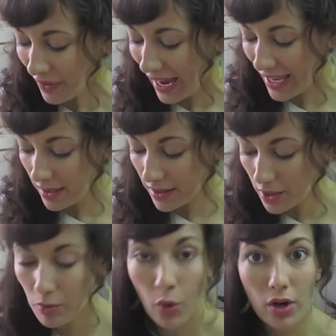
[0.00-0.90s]
Add a
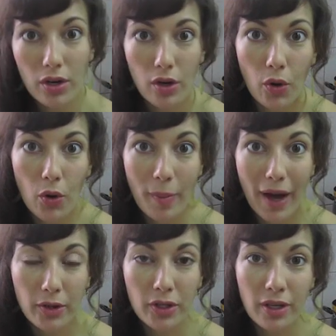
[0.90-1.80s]
little more cocoa
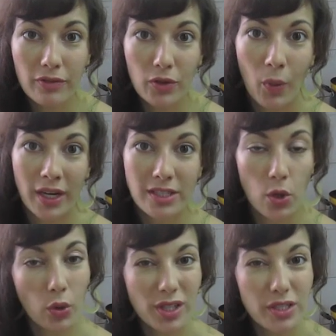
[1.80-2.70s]
powder if you want it to
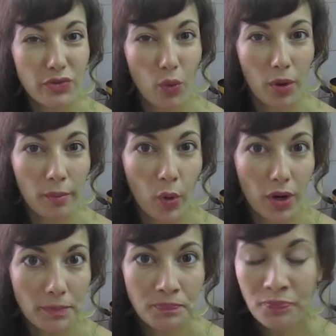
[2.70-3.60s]
hold its form more.